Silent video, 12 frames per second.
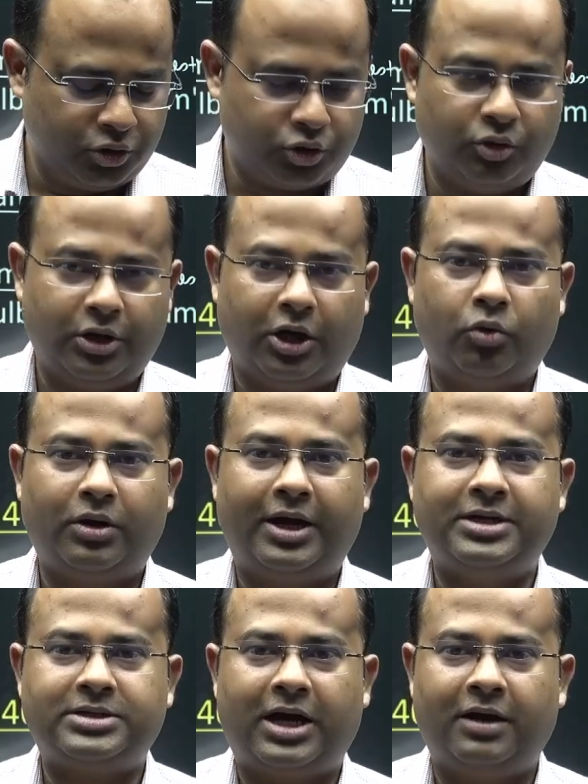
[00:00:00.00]
So now,
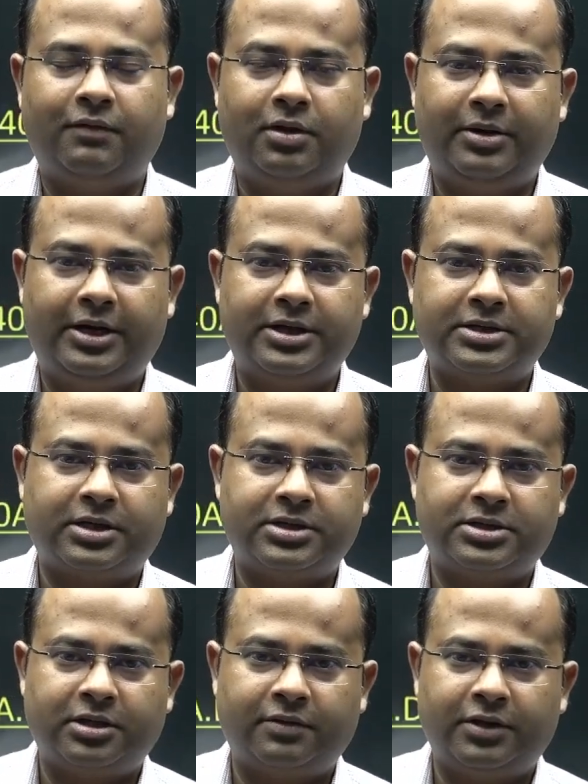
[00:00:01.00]
guys, I will be
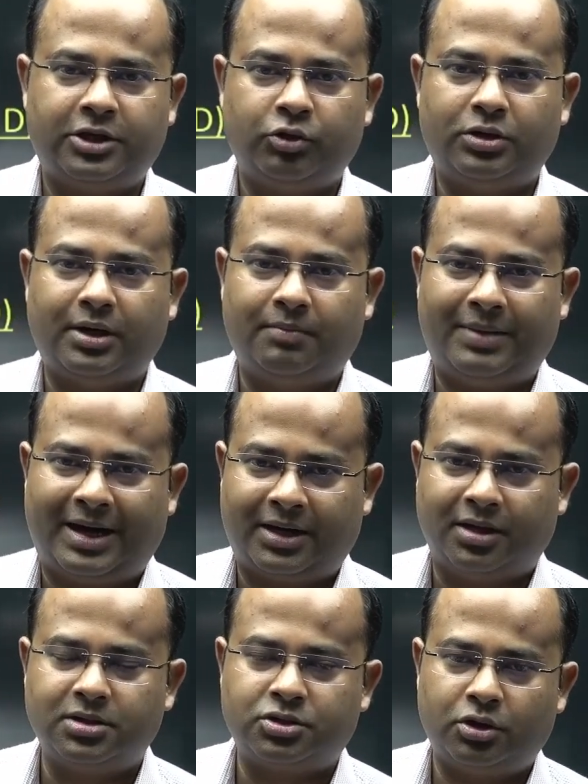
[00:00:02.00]
discussing with you the
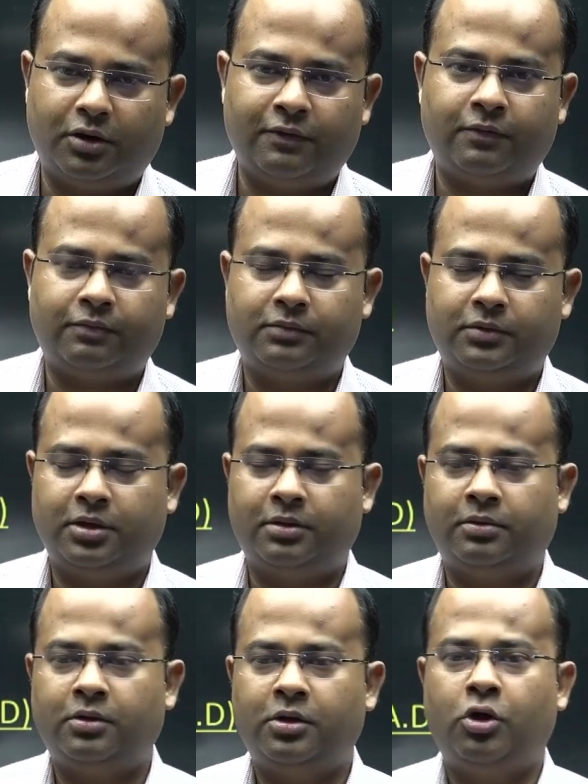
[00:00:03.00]
battles of
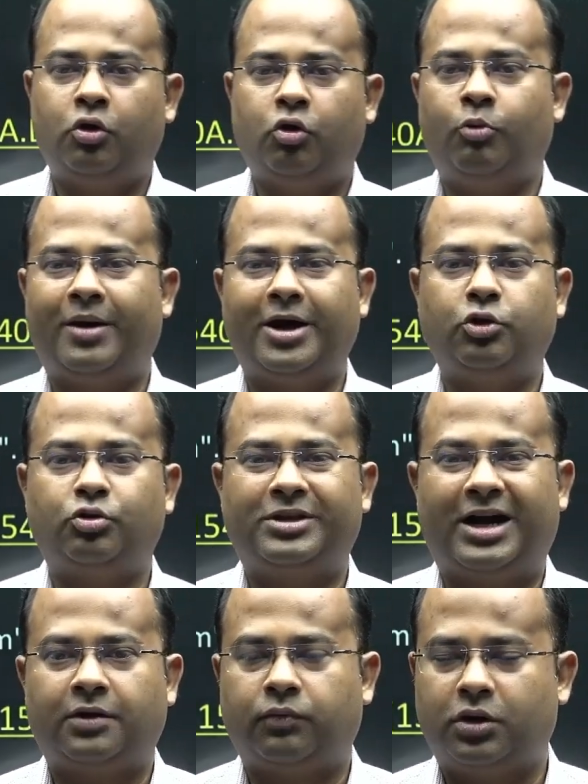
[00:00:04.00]
the Humayun
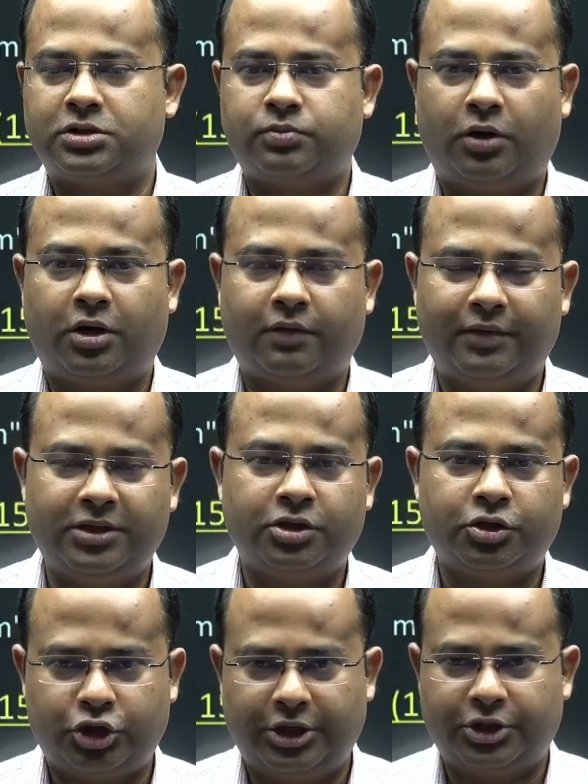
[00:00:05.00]
that was fought with
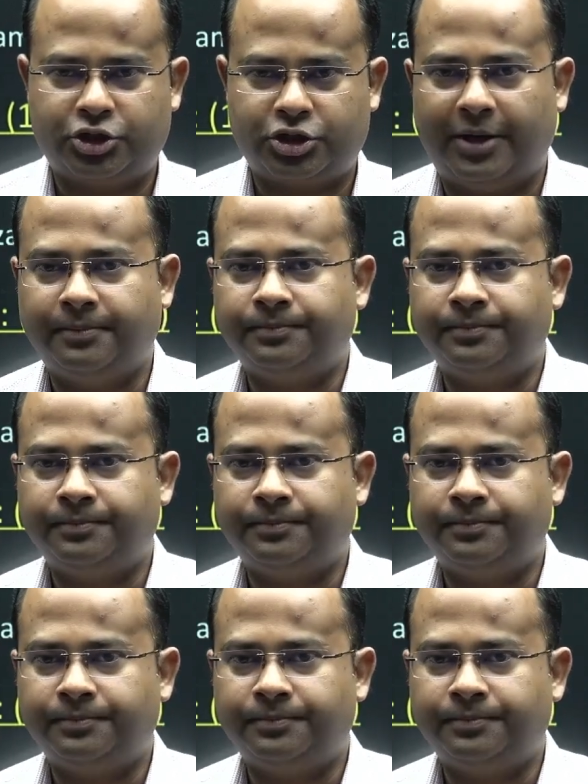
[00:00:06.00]
Sher Shah.